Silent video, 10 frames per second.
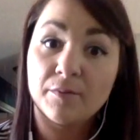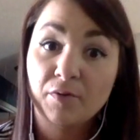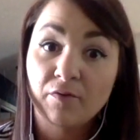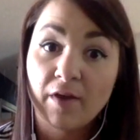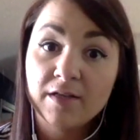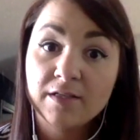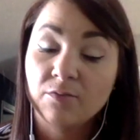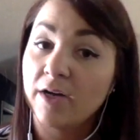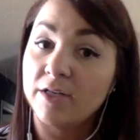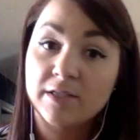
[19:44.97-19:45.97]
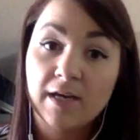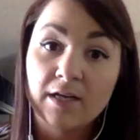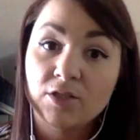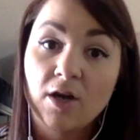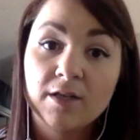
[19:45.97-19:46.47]
preventive where I just kind
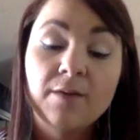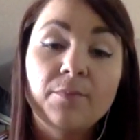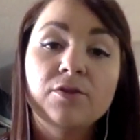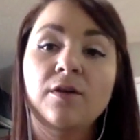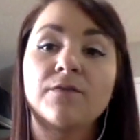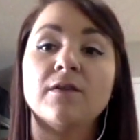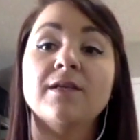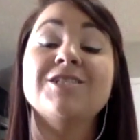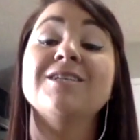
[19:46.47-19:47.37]
of talked that person off the ledge.